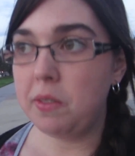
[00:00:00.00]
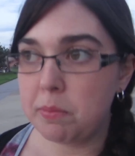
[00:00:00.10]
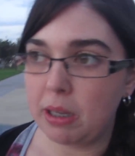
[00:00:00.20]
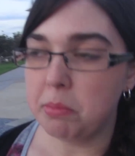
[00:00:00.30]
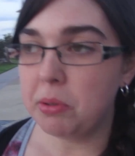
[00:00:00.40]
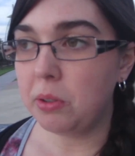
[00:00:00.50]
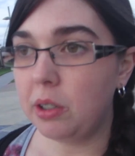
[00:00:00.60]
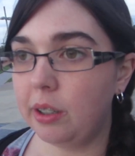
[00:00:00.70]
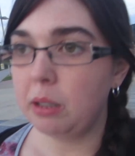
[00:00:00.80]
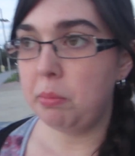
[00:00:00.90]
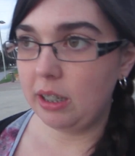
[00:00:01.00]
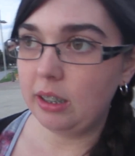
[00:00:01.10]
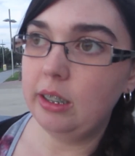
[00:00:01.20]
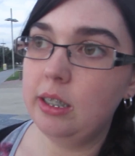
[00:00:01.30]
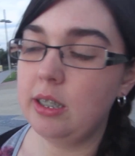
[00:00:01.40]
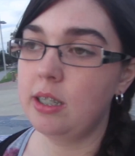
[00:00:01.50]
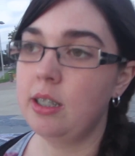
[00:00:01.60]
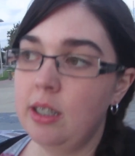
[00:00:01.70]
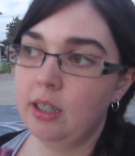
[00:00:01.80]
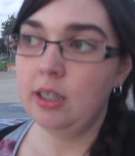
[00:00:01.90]
a few people on the pier,
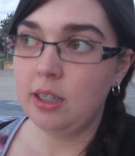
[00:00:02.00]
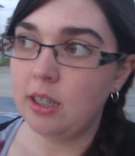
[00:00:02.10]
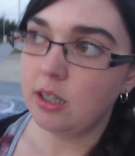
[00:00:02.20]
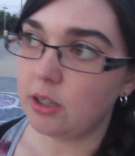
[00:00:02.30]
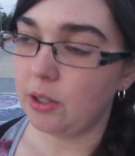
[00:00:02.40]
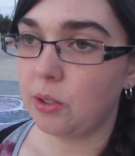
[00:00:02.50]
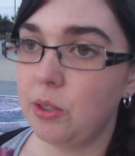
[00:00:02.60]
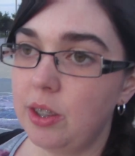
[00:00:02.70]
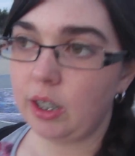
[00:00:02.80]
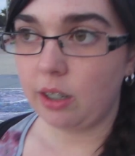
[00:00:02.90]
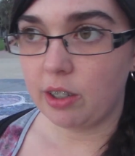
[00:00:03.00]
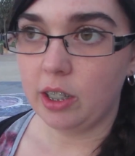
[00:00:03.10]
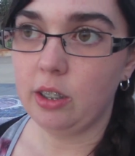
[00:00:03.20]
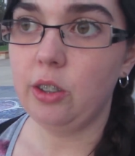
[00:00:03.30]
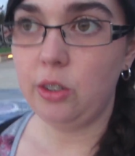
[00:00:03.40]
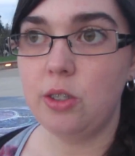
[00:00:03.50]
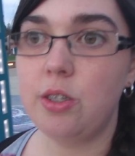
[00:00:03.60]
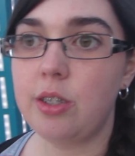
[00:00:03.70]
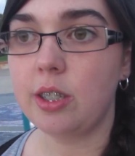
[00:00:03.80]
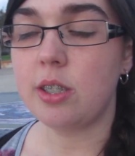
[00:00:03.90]
so good thing I've kind of gotten
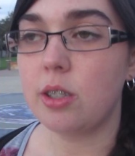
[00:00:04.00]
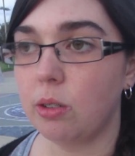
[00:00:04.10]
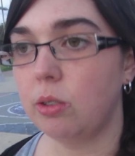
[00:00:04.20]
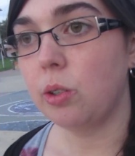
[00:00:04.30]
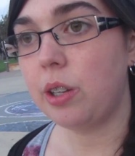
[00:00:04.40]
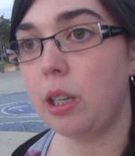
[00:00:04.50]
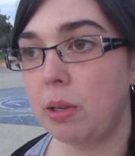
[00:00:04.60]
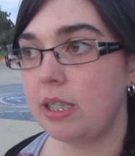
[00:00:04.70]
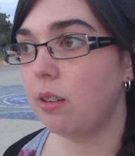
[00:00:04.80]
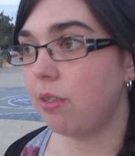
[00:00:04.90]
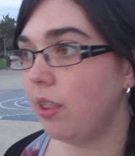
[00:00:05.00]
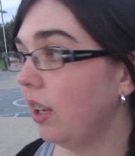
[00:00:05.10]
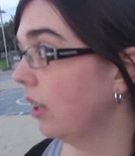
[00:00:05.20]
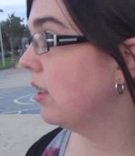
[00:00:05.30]
used to this whole talking to myself thing.